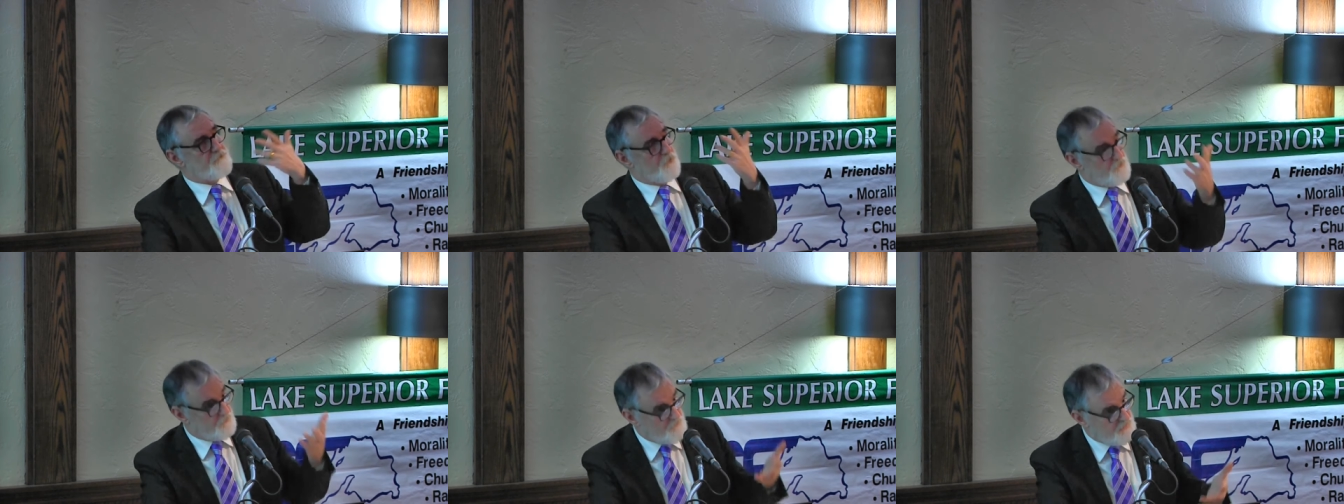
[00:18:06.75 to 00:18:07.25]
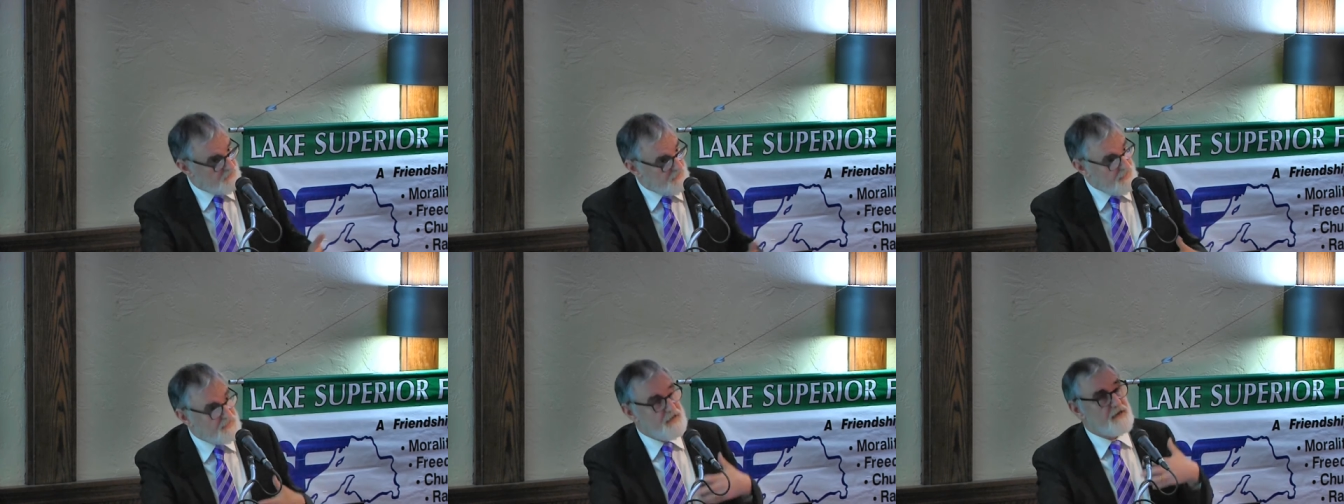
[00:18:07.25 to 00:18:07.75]
vote them in
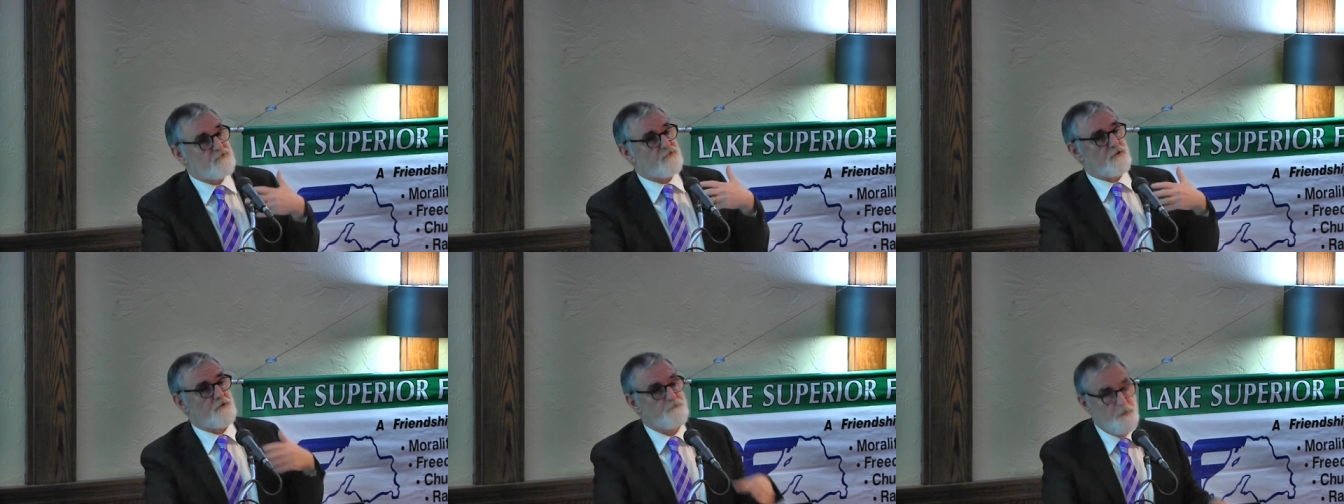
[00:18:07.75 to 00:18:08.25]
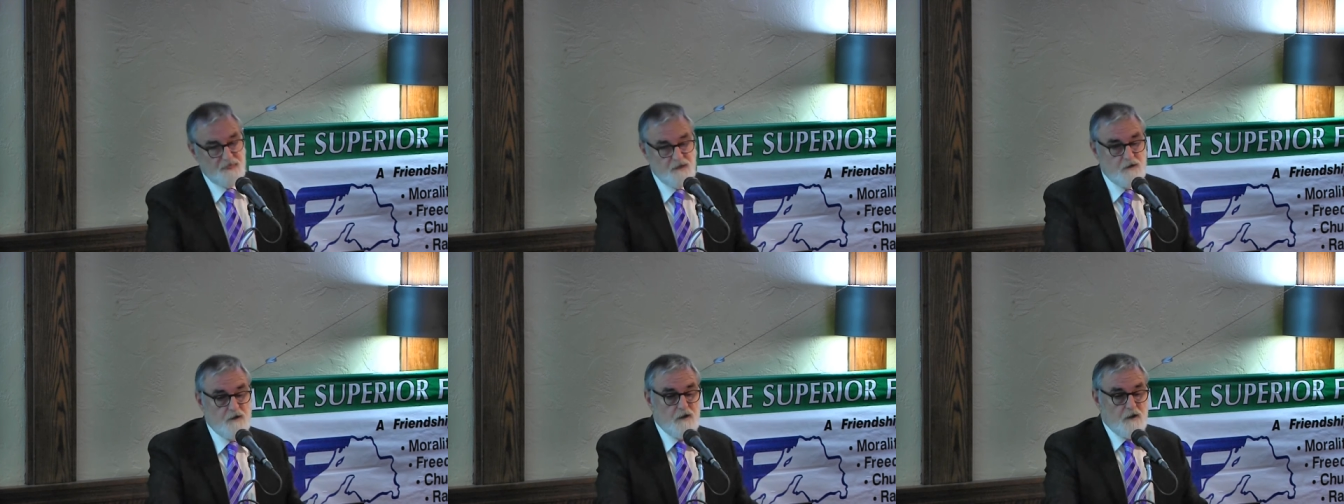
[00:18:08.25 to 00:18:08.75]
again next year.
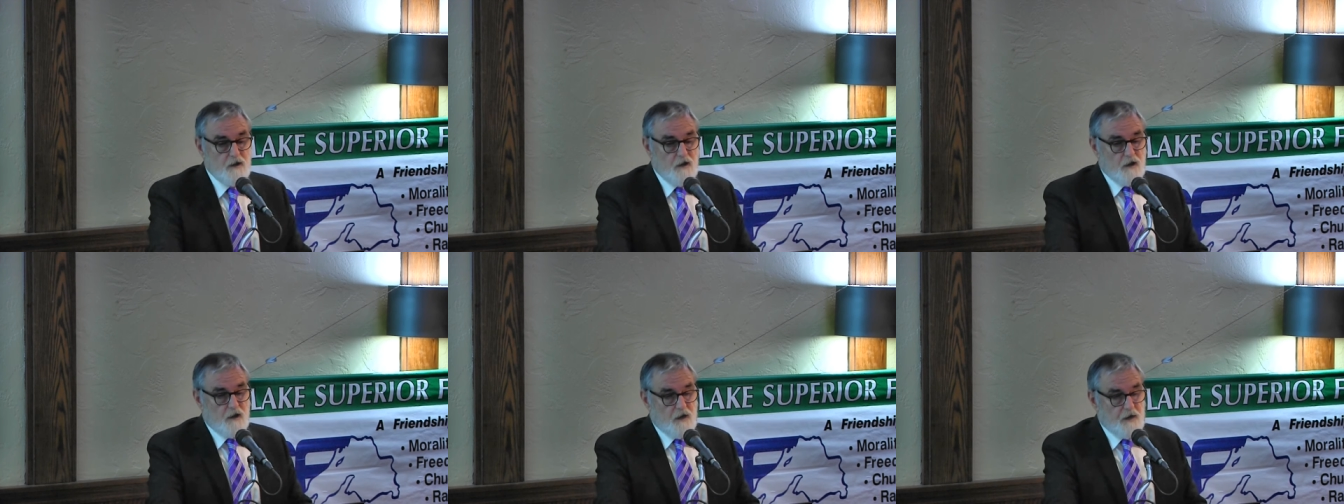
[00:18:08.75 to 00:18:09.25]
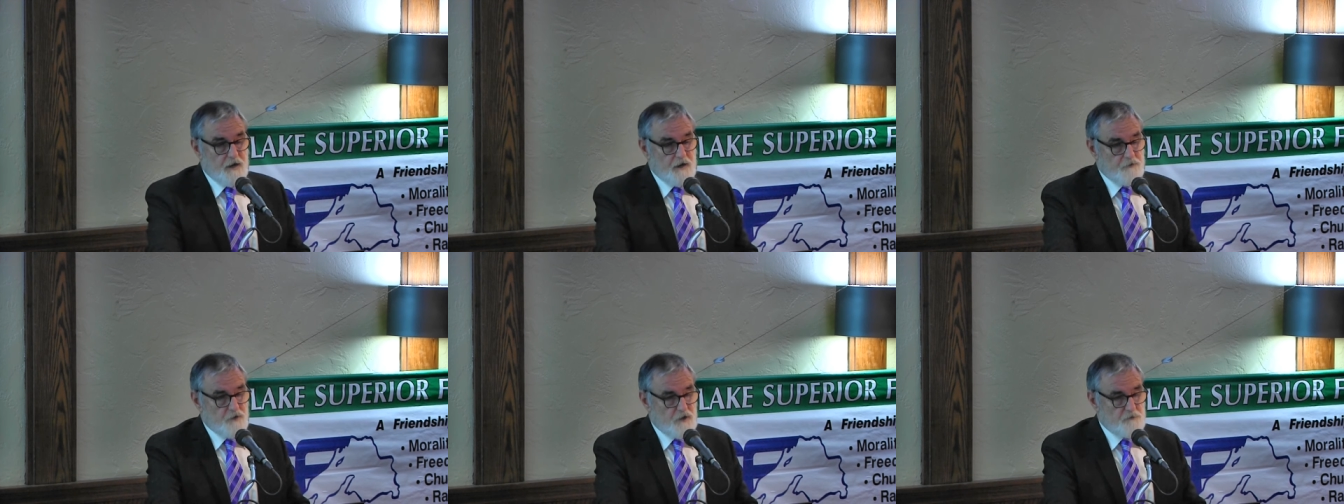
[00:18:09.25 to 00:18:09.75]
Uh,
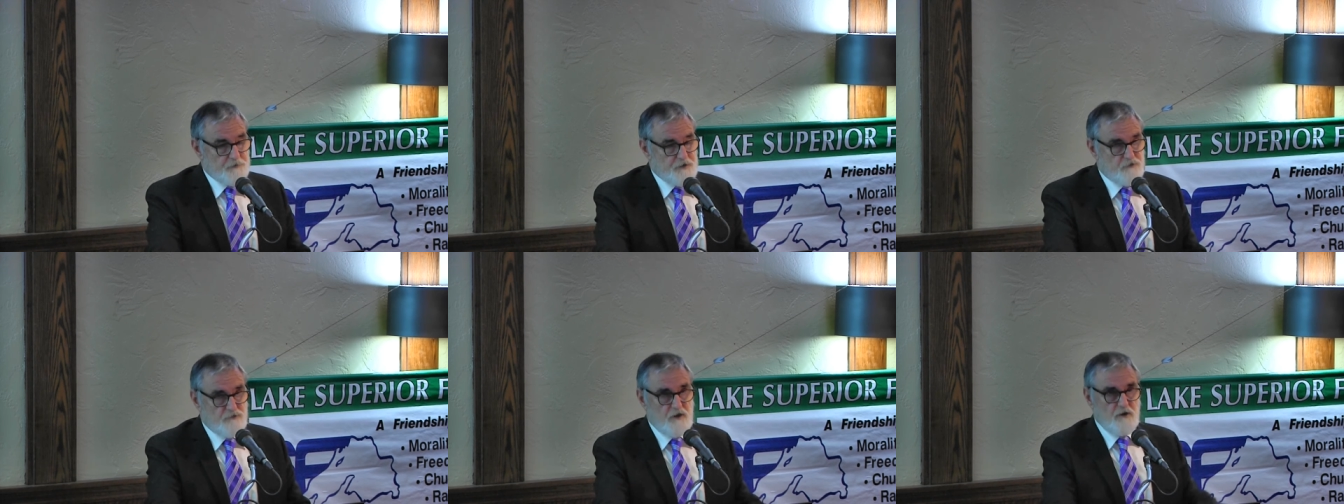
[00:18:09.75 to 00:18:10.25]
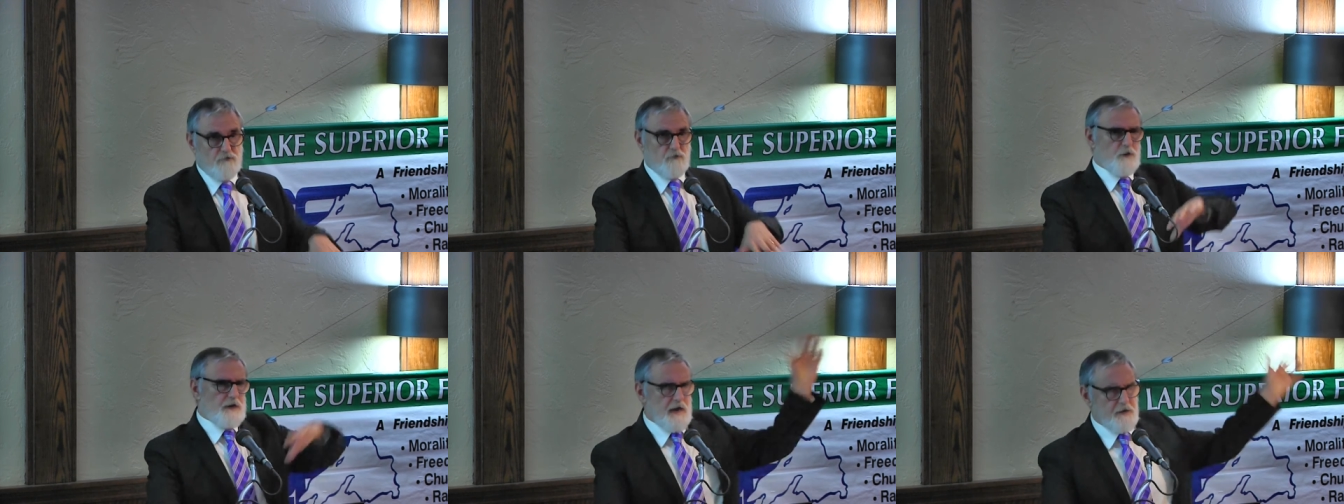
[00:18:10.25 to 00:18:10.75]
and the company says,
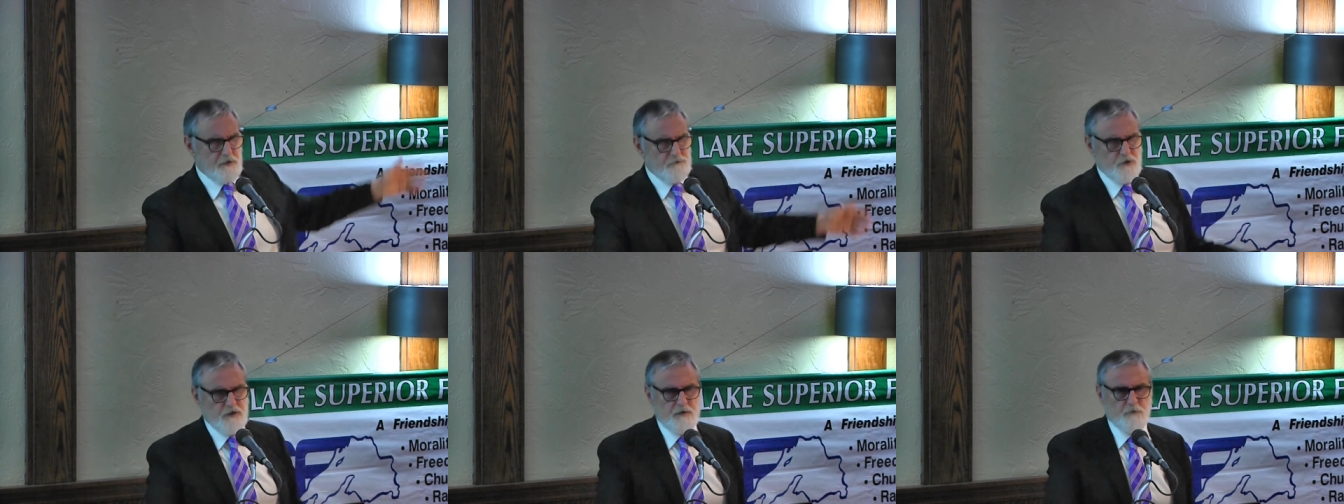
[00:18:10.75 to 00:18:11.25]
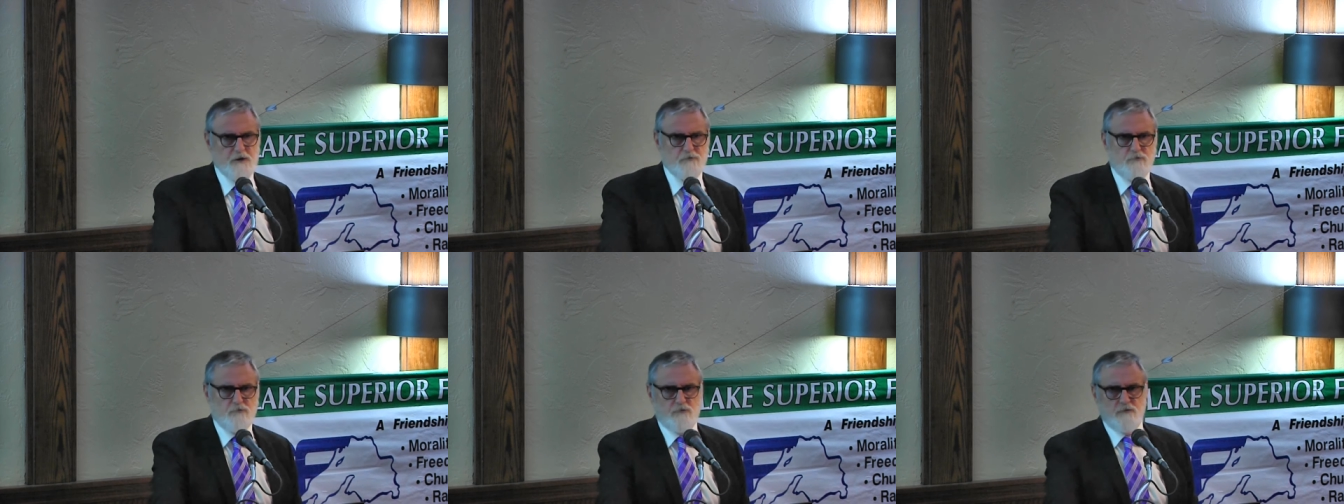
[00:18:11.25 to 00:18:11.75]
we can't give you any
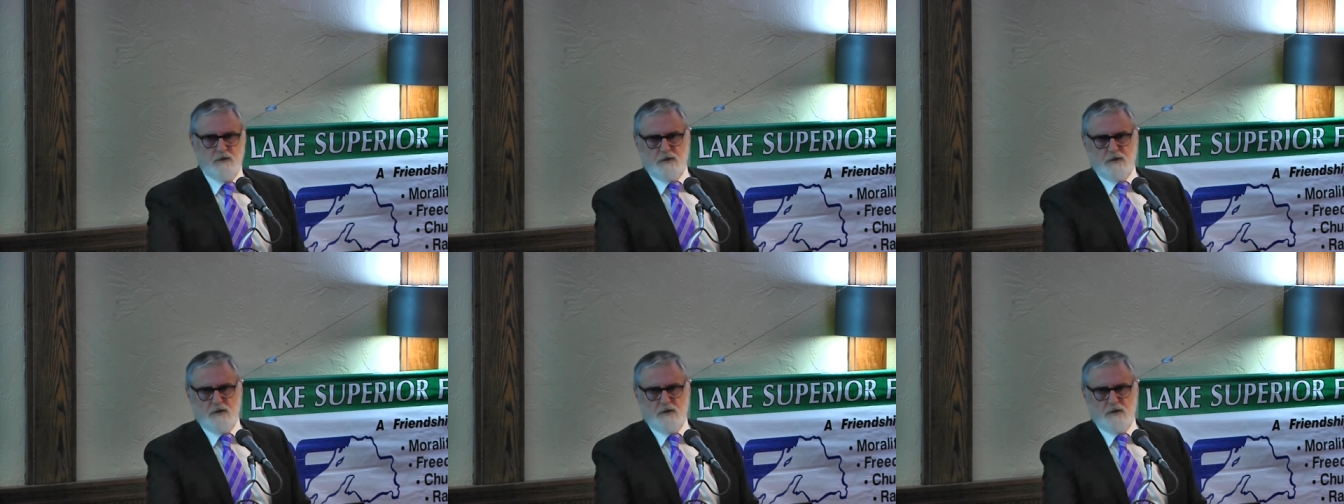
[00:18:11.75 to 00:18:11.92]
raises.